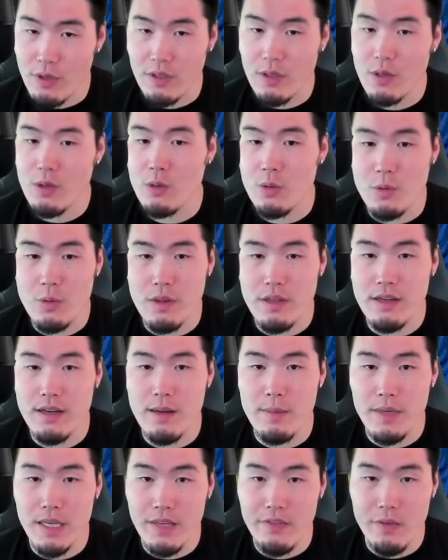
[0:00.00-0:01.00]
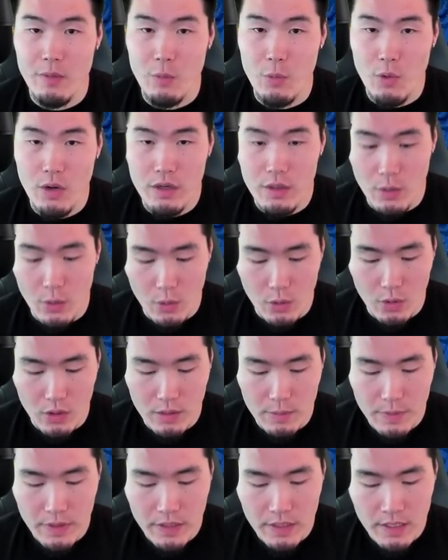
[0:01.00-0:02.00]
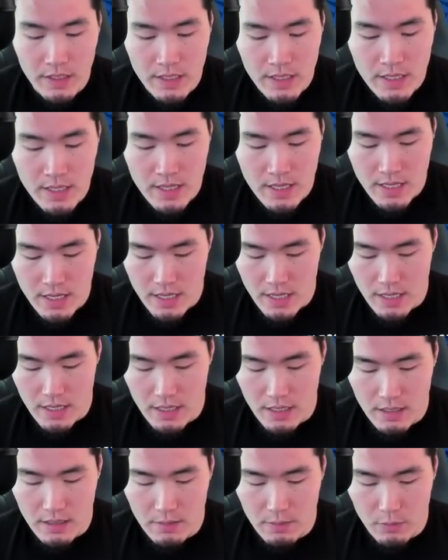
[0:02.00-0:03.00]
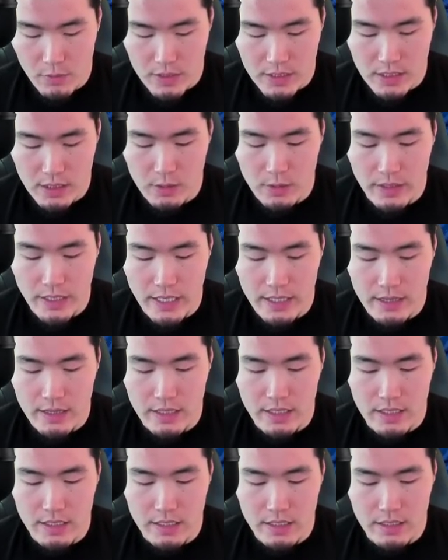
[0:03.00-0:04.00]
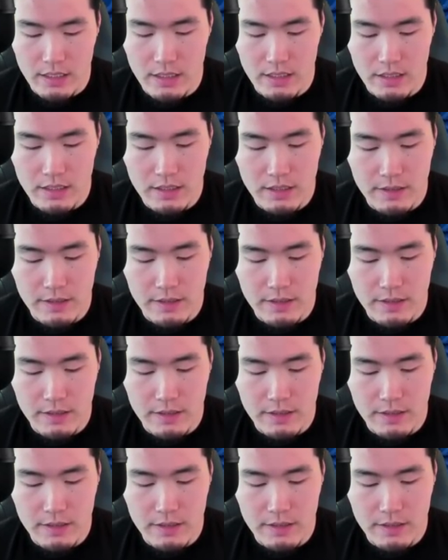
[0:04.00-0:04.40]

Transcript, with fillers: Goku there. I'm going to give him 1 orb. We still get the